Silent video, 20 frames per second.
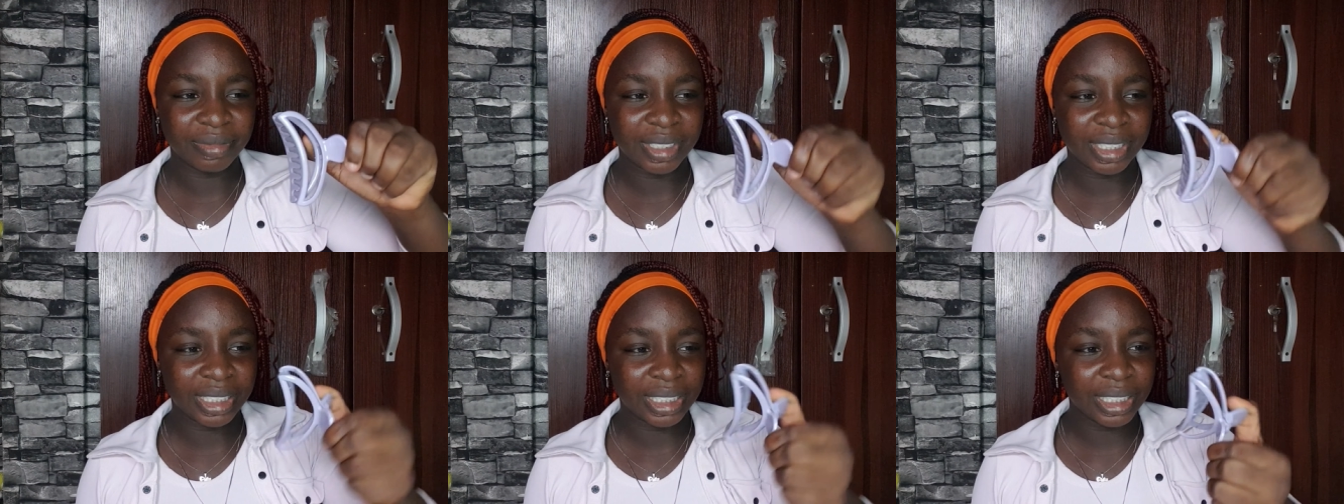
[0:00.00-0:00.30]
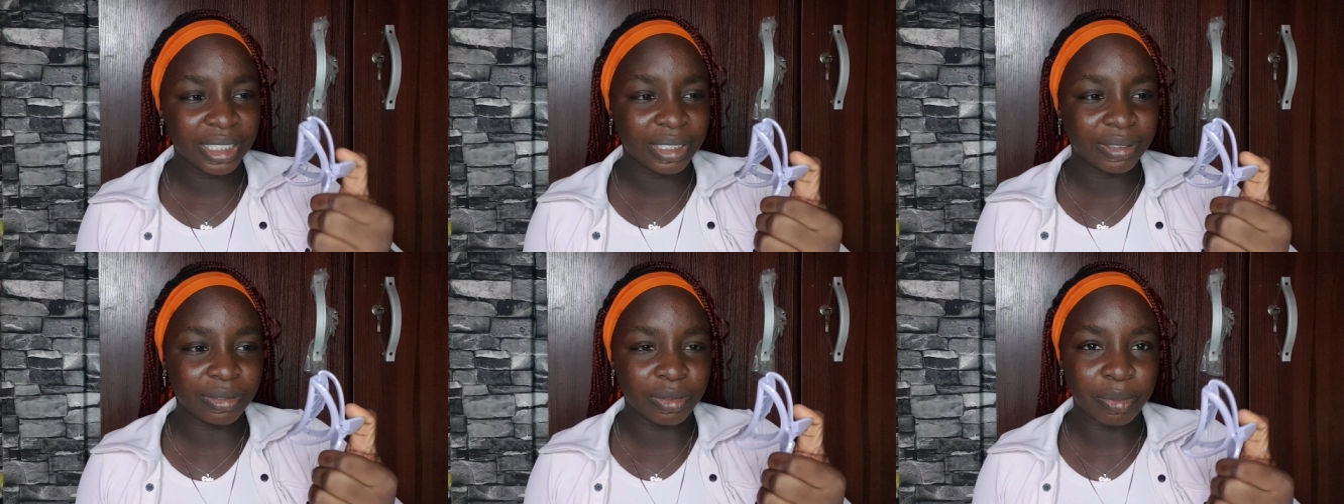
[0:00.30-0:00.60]
is
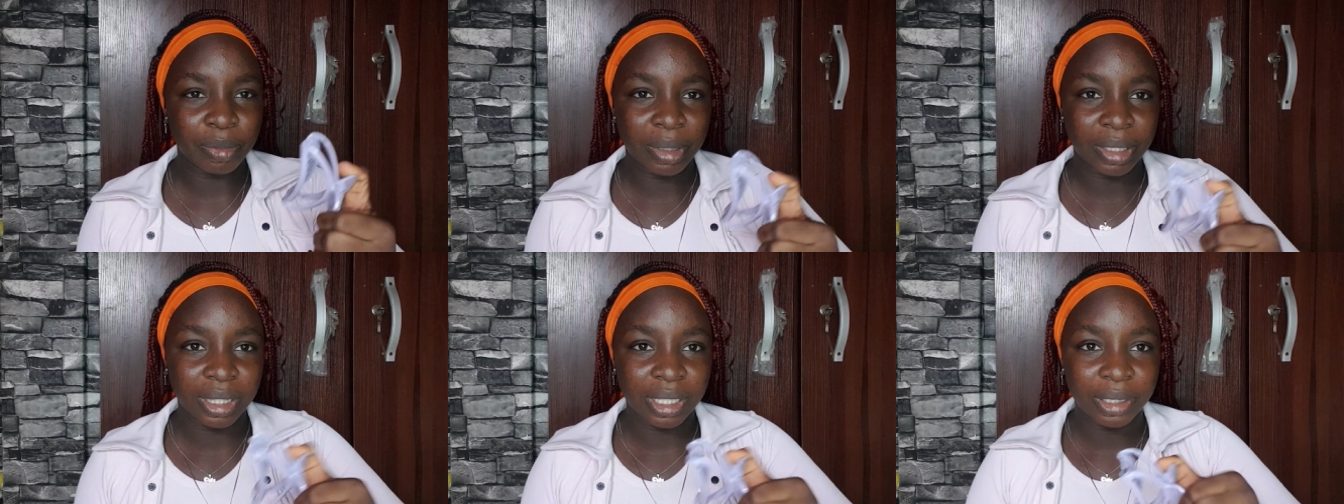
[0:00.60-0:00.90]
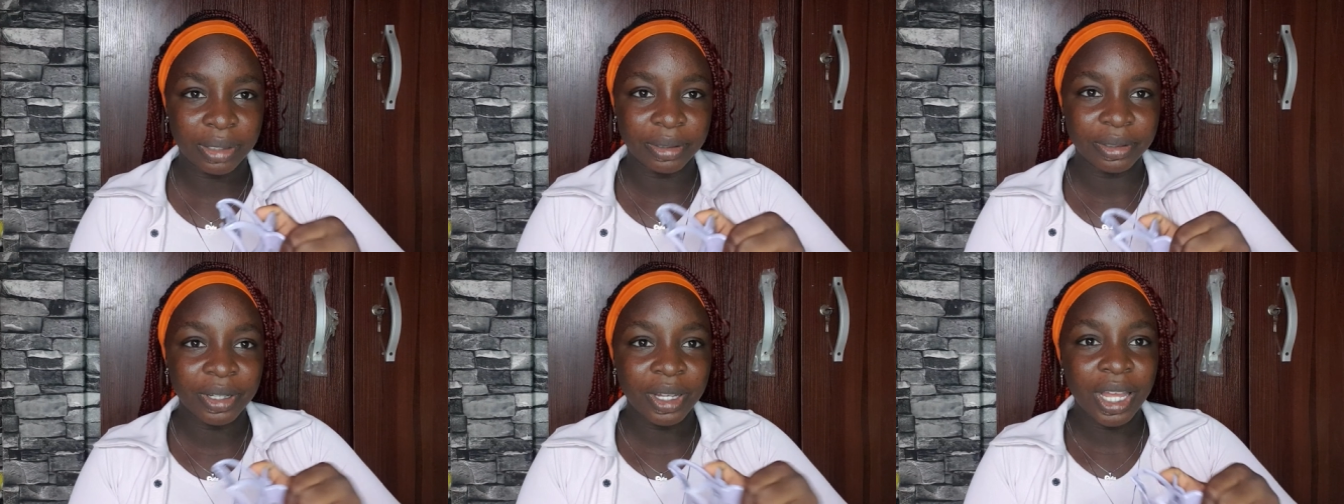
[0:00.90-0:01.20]
this even
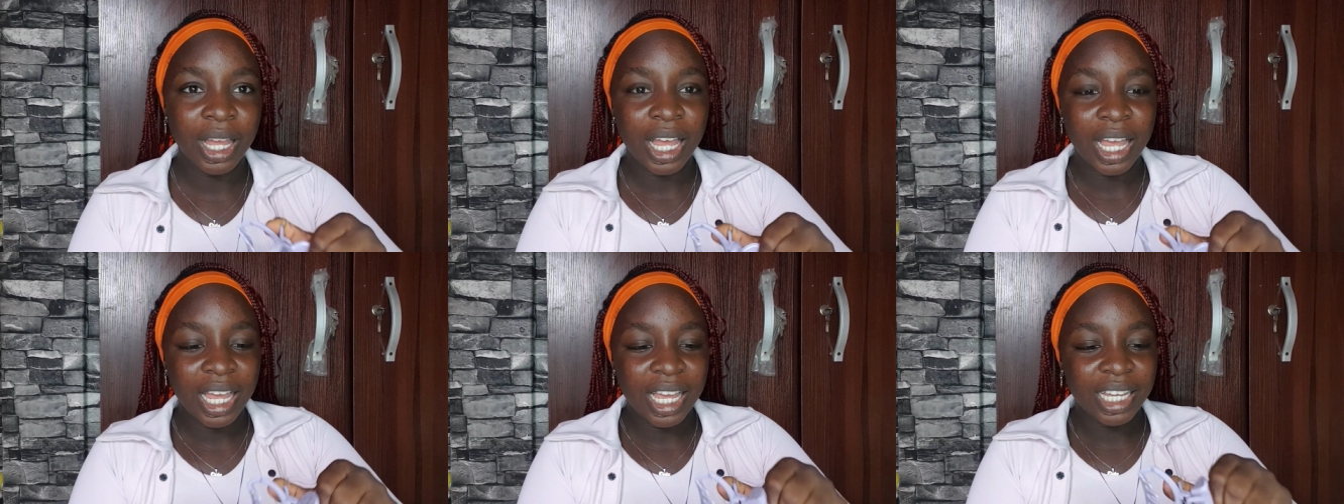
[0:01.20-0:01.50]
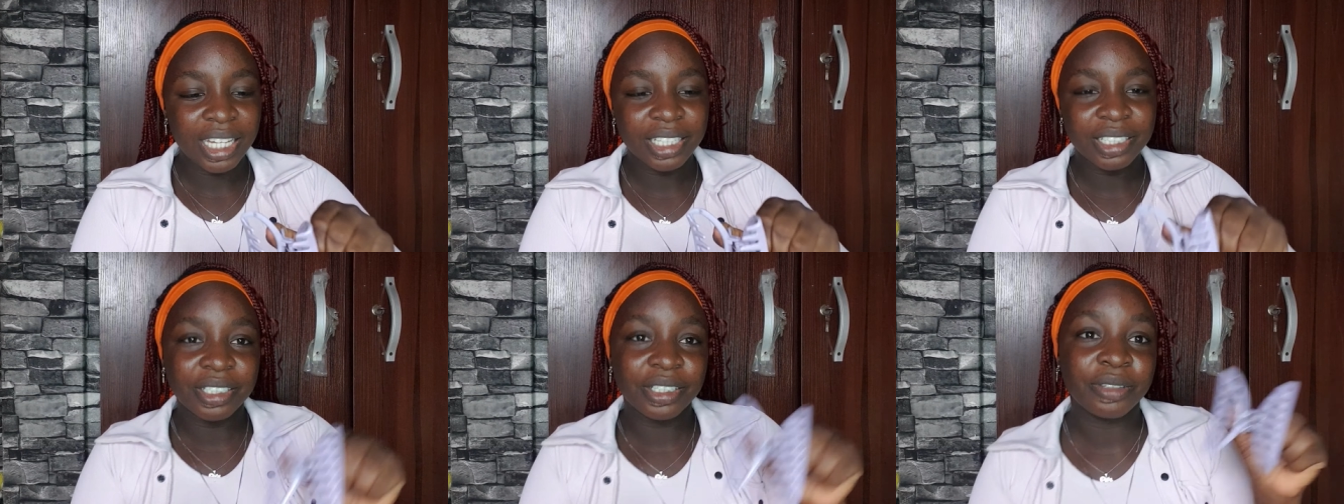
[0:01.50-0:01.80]
metal
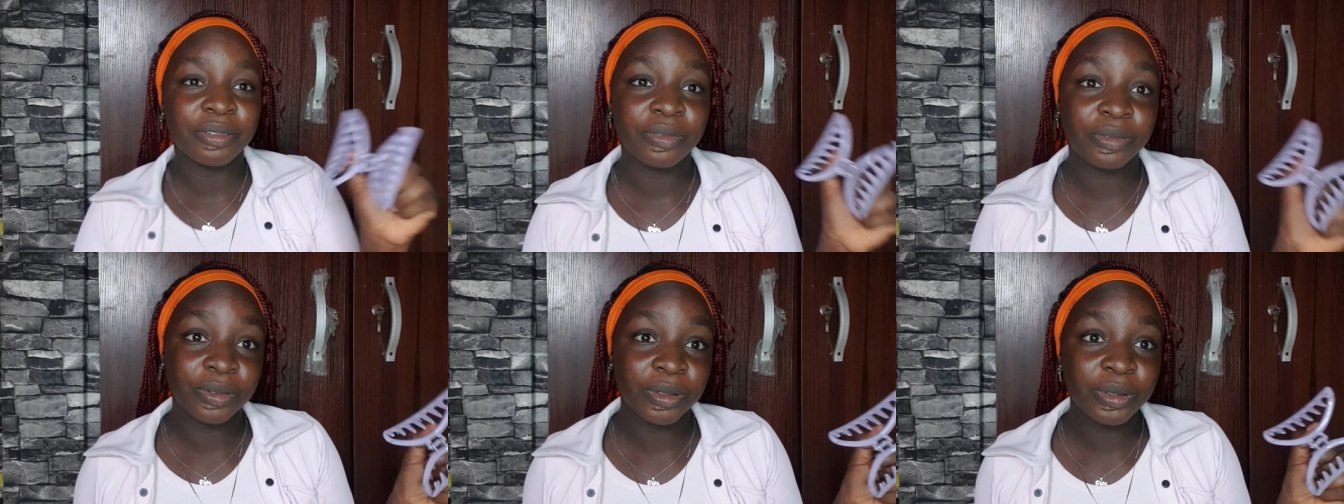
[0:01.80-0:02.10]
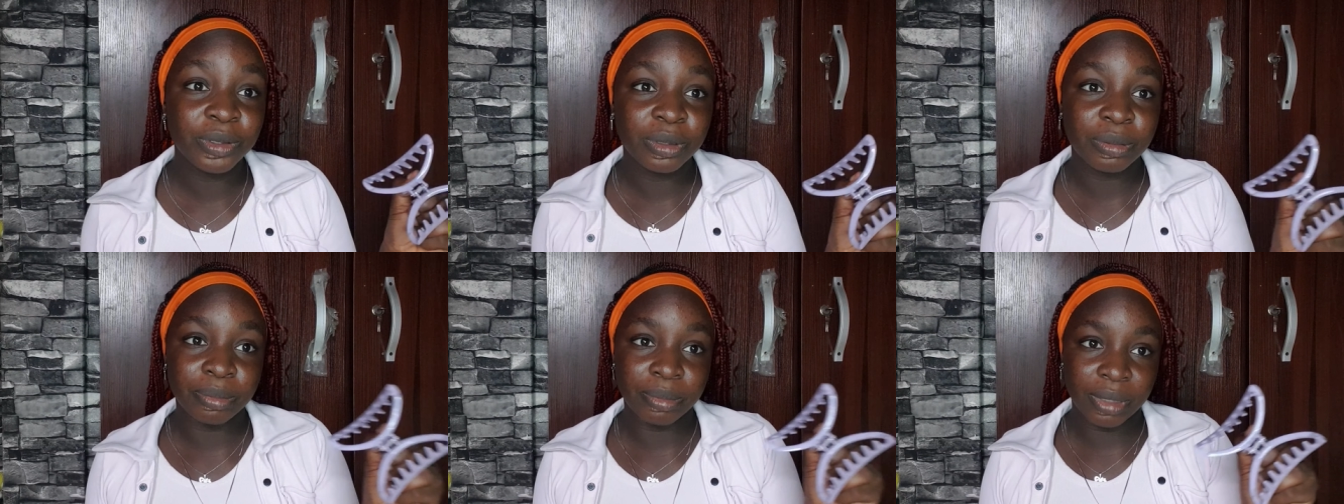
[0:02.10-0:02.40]
it
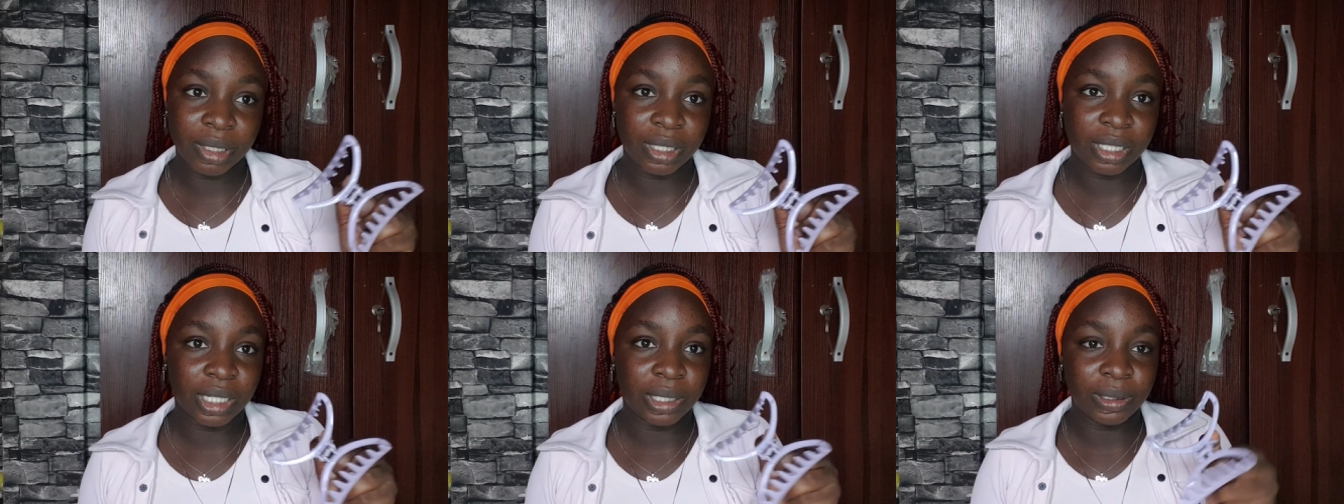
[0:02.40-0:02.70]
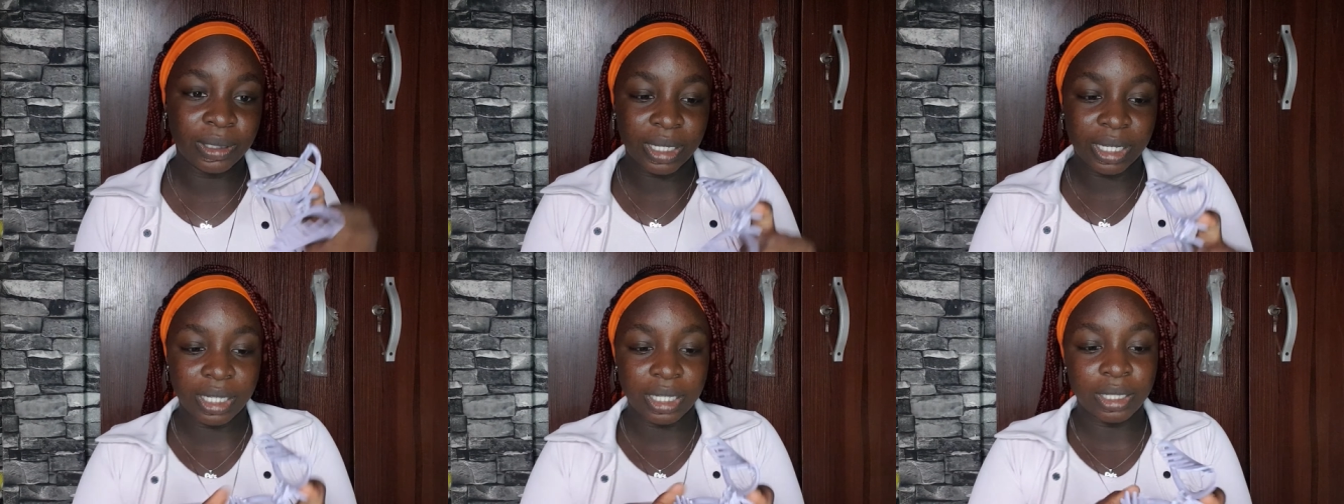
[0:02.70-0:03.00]
feels
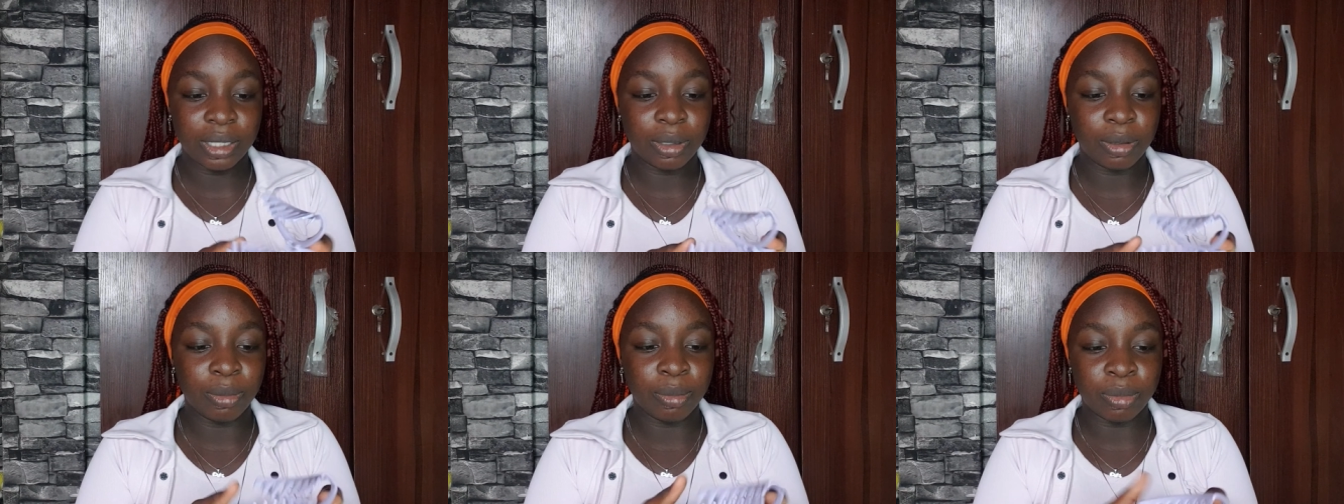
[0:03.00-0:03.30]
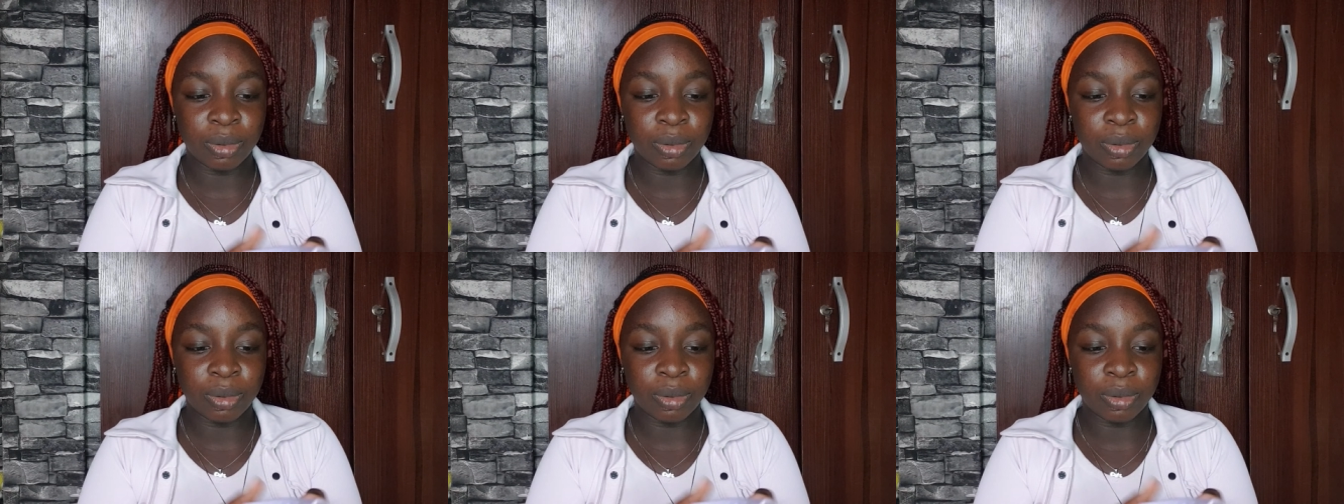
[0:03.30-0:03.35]
metal like